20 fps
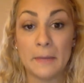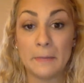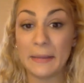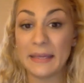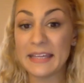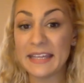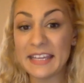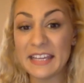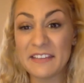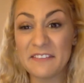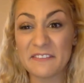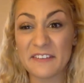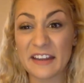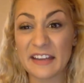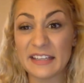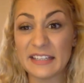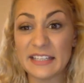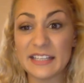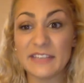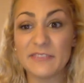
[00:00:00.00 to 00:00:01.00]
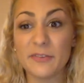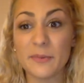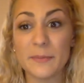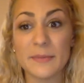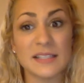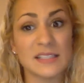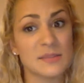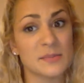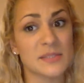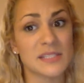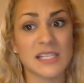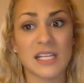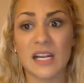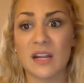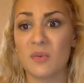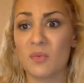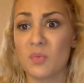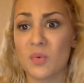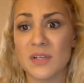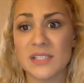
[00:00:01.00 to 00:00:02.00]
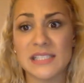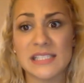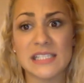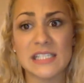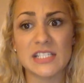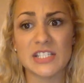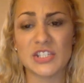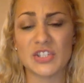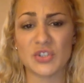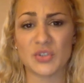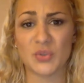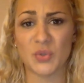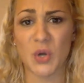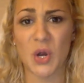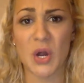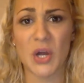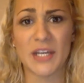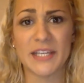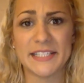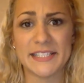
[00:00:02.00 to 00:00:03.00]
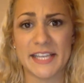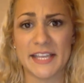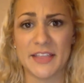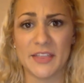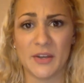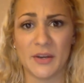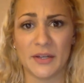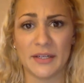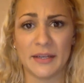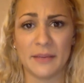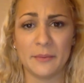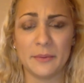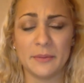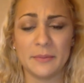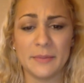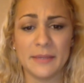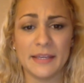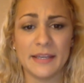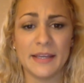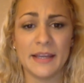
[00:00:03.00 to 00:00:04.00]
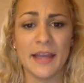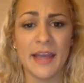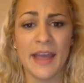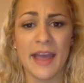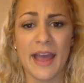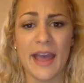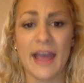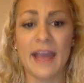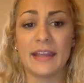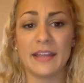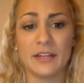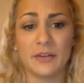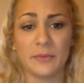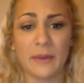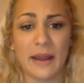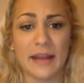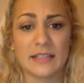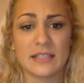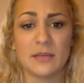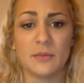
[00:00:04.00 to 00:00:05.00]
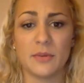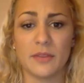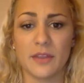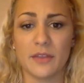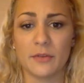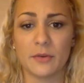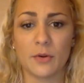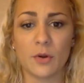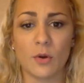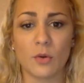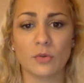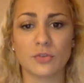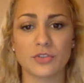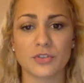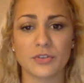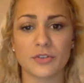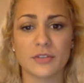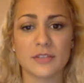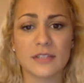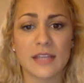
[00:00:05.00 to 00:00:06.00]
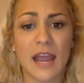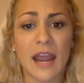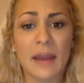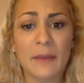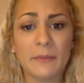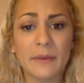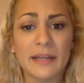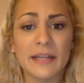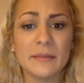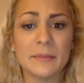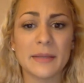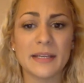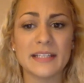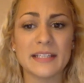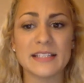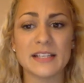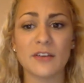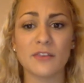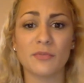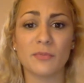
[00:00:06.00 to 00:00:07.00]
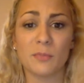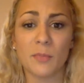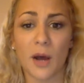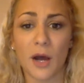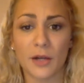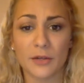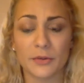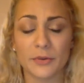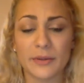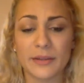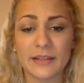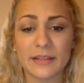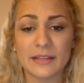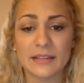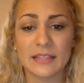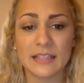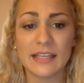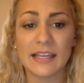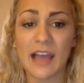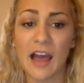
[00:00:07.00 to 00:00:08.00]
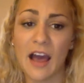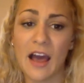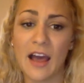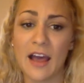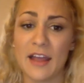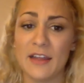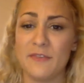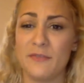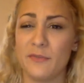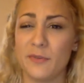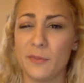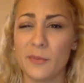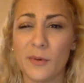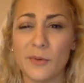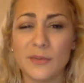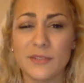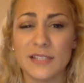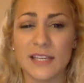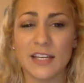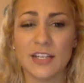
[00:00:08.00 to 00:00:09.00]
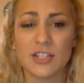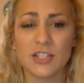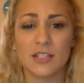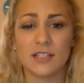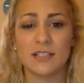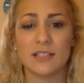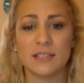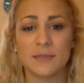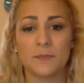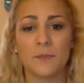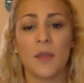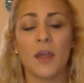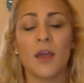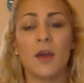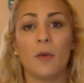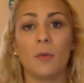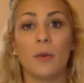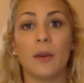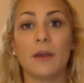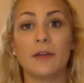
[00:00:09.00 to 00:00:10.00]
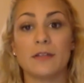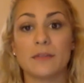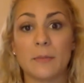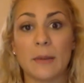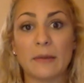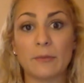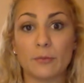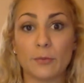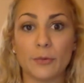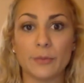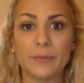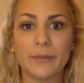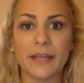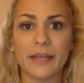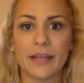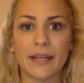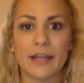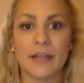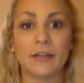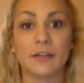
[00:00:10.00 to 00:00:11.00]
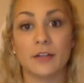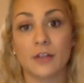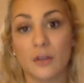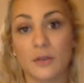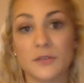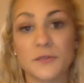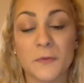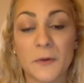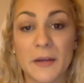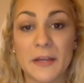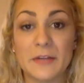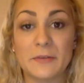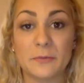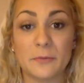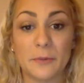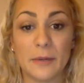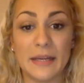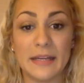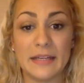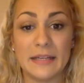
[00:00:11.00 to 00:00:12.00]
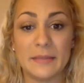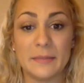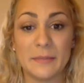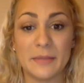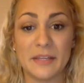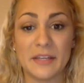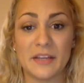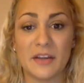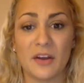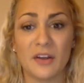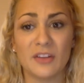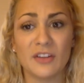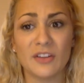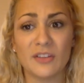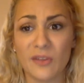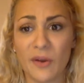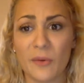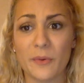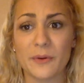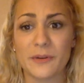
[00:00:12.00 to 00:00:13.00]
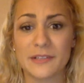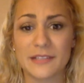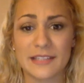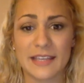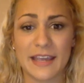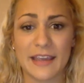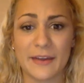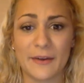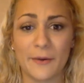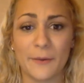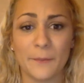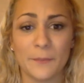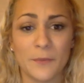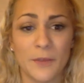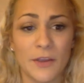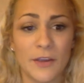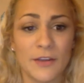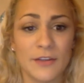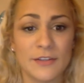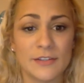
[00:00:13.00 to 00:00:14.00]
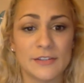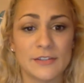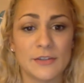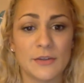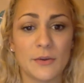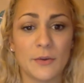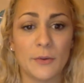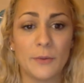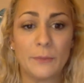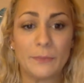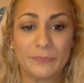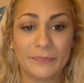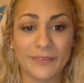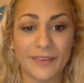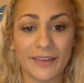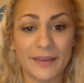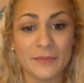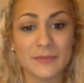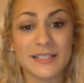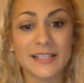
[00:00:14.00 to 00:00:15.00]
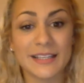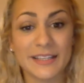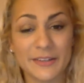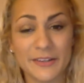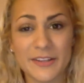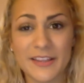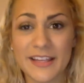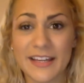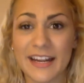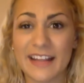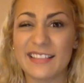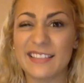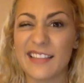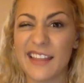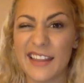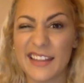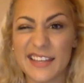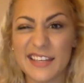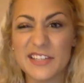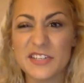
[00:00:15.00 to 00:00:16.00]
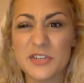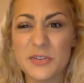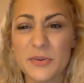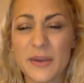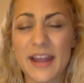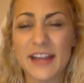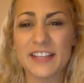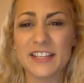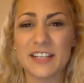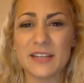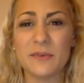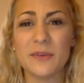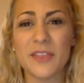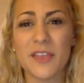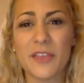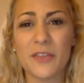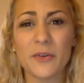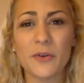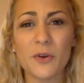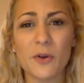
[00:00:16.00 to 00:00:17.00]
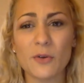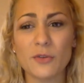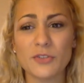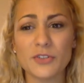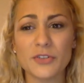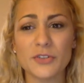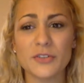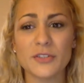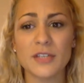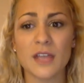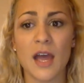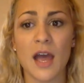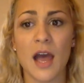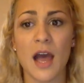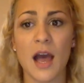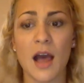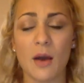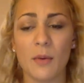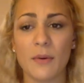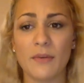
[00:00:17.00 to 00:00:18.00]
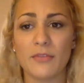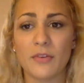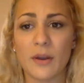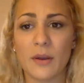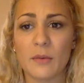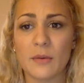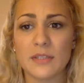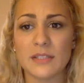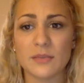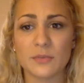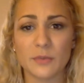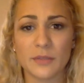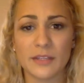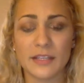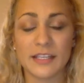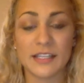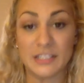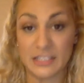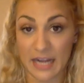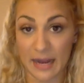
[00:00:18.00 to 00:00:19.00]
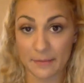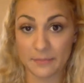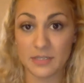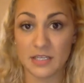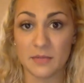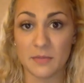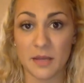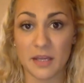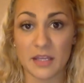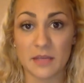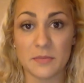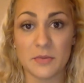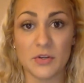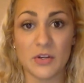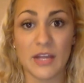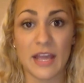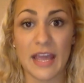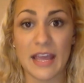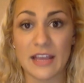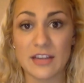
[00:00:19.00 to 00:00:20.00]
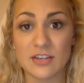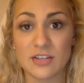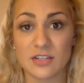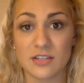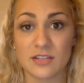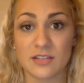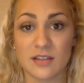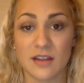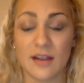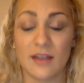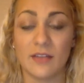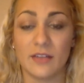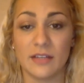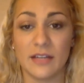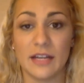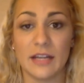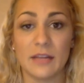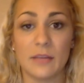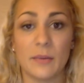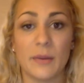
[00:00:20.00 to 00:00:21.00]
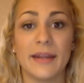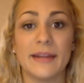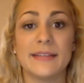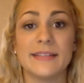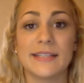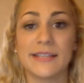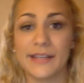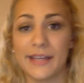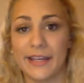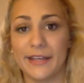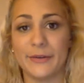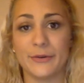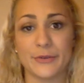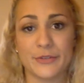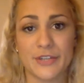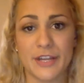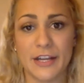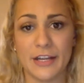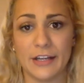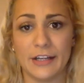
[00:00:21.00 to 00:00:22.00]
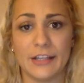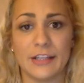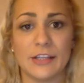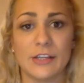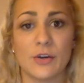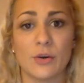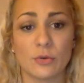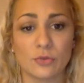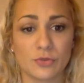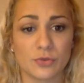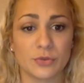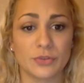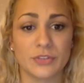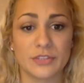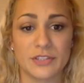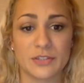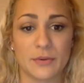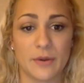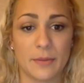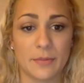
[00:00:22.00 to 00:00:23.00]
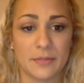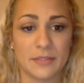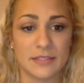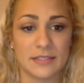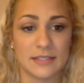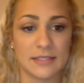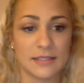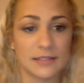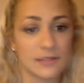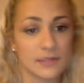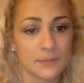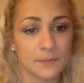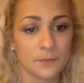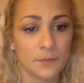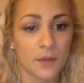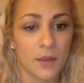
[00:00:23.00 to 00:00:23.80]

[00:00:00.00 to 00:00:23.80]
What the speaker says: My key finding from this was that I wasn't as strong as I thought I would be at interacting with other cultures. I rated myself moderately high for most sections, whereas my roommate and close friend rated me on the lower scale. So it was clear that I like interacting with other cultures. However, I wasn't really adapting my communication style in any way to cater to any cultural discrepancies.